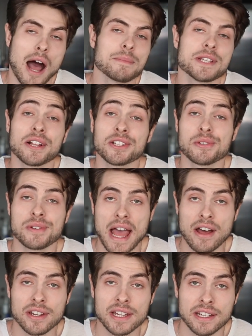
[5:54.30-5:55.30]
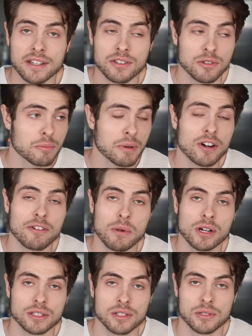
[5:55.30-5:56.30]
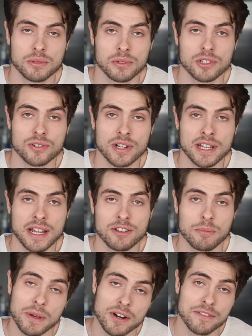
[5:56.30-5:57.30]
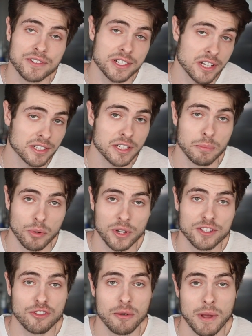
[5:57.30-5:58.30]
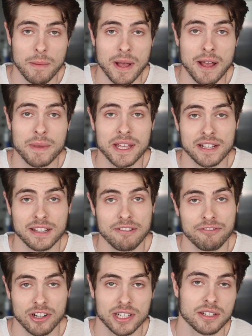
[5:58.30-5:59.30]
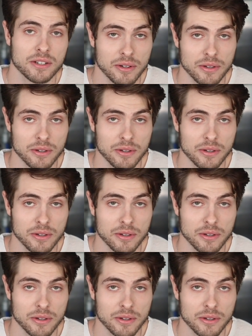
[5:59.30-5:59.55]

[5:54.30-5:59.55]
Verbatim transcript: I'm telling you now, Nick, you better have marked the scores right, and you better have deducted points from my mom hitting that fucking